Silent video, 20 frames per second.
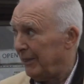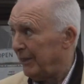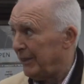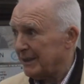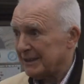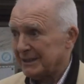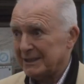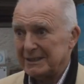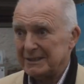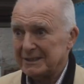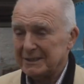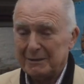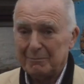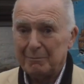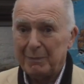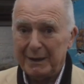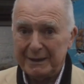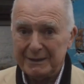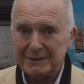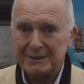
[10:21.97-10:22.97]
this is the
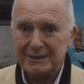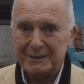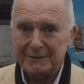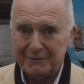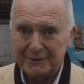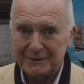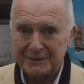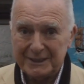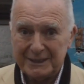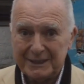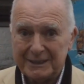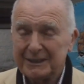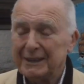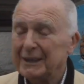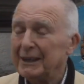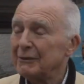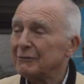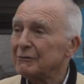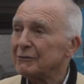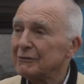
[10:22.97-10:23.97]
place to visit.
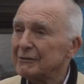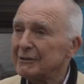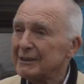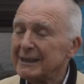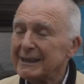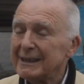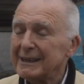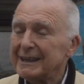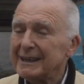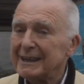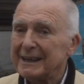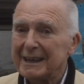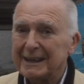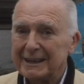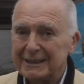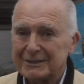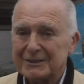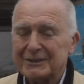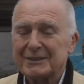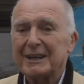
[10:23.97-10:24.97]
It really
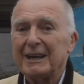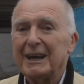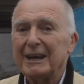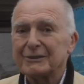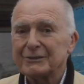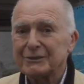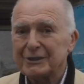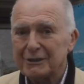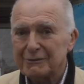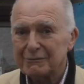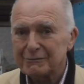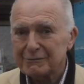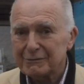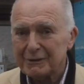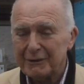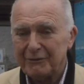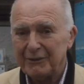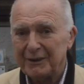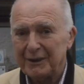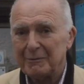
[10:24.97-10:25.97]
is a
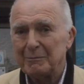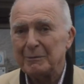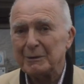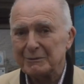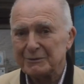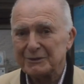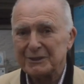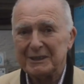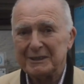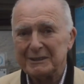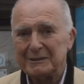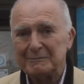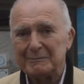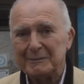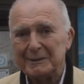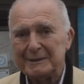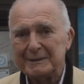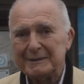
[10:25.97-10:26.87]
terrific museum.